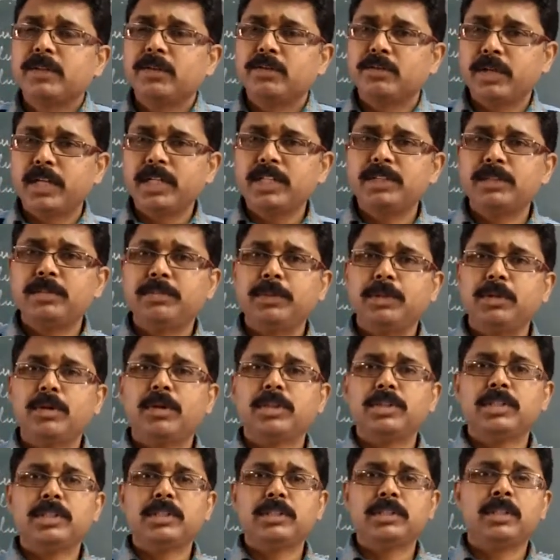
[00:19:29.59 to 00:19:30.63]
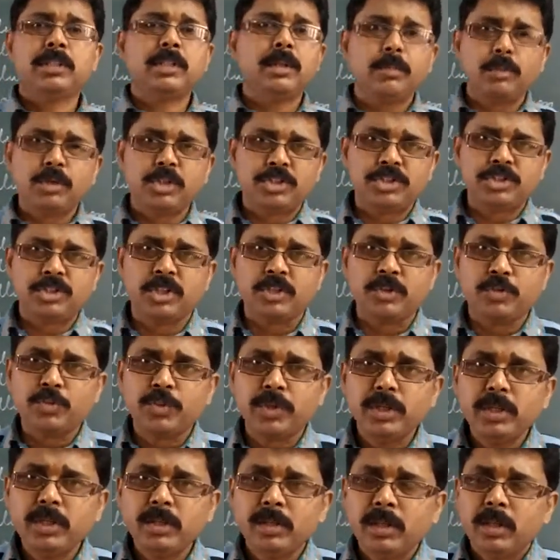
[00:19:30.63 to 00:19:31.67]
right, because it is a communist
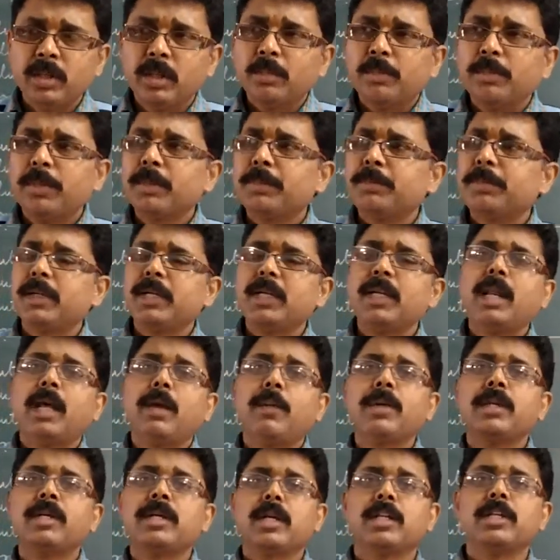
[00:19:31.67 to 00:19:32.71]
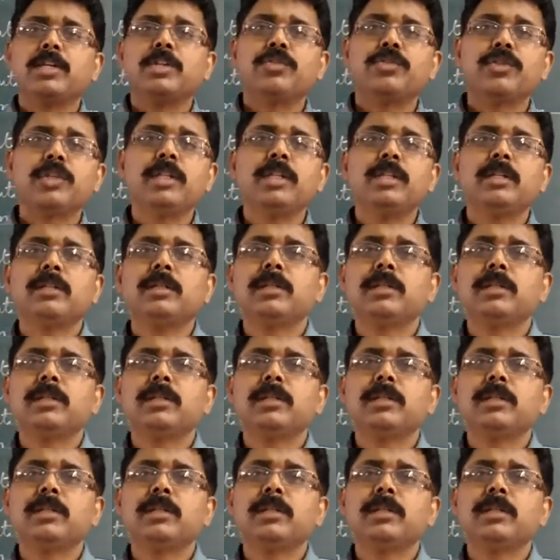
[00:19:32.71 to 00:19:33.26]
country. But in our country,